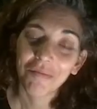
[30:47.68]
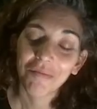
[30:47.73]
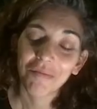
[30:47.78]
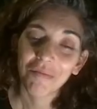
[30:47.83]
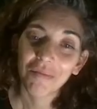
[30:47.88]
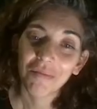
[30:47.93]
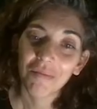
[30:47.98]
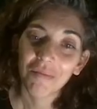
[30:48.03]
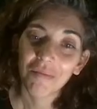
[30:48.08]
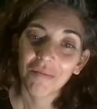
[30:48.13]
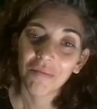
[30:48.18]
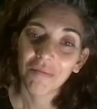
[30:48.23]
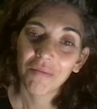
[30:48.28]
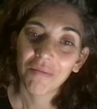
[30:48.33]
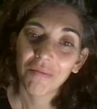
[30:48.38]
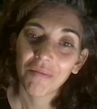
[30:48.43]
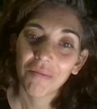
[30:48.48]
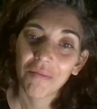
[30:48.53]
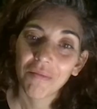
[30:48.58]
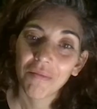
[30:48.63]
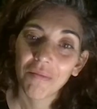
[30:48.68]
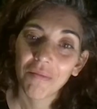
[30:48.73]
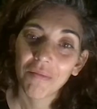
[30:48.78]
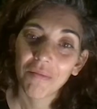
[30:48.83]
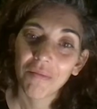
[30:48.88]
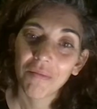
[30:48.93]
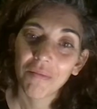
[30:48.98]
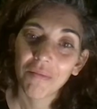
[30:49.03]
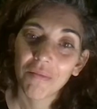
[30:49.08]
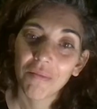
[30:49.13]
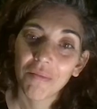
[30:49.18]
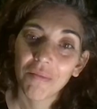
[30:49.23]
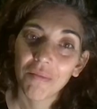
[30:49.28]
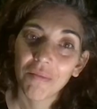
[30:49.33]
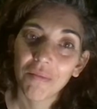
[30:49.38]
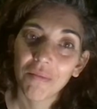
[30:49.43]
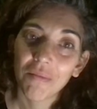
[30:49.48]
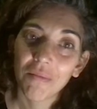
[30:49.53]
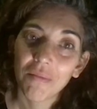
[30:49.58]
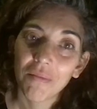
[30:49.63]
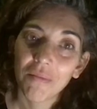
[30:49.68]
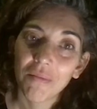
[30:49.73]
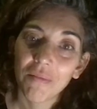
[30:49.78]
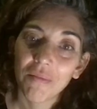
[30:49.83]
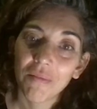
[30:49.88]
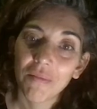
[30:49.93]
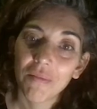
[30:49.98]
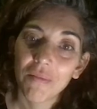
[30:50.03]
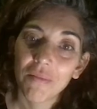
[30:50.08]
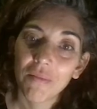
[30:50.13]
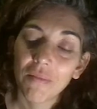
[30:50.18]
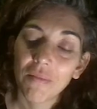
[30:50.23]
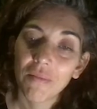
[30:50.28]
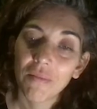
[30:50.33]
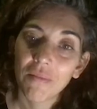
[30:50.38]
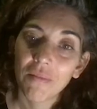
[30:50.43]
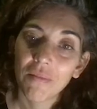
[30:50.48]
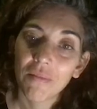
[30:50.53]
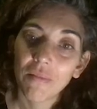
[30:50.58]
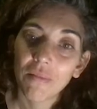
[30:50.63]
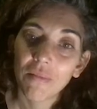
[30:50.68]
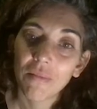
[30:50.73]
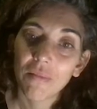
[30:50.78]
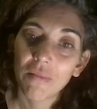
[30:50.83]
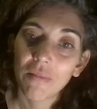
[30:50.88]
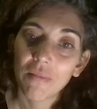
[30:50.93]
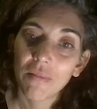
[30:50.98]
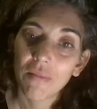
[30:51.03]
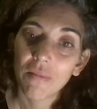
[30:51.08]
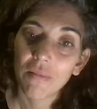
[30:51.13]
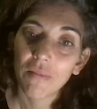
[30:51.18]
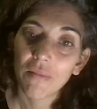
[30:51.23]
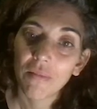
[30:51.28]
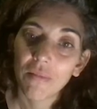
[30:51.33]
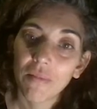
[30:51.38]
(not speaking)